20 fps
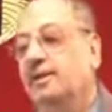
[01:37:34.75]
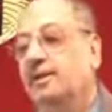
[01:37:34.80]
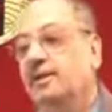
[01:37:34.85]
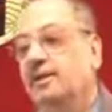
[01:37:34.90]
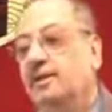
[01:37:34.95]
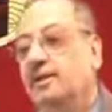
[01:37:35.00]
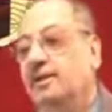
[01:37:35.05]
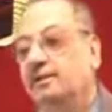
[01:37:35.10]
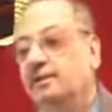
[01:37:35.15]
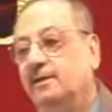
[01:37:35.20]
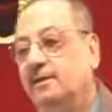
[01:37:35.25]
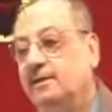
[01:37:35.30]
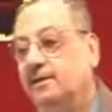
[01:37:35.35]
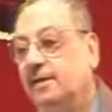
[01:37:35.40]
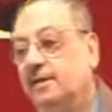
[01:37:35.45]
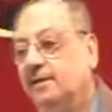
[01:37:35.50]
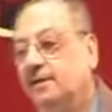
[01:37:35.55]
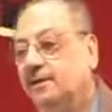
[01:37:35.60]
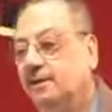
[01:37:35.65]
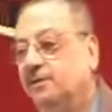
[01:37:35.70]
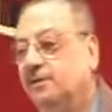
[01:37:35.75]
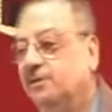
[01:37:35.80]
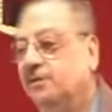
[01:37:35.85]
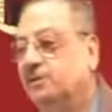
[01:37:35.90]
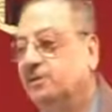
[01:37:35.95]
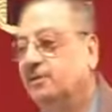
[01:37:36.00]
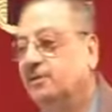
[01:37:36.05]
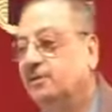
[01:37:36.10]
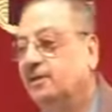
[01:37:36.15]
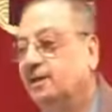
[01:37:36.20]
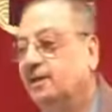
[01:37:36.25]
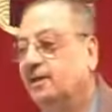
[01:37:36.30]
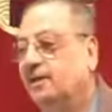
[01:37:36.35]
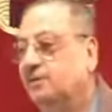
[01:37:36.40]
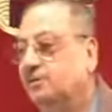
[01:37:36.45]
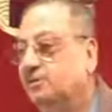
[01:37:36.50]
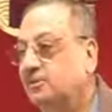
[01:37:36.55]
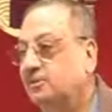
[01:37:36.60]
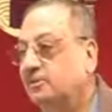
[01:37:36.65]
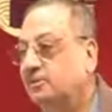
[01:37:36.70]
The lady teacher tells
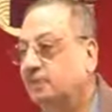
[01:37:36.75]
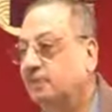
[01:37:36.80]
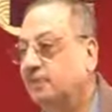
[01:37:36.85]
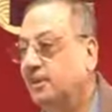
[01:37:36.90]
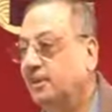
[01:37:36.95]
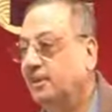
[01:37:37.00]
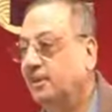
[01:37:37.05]
to the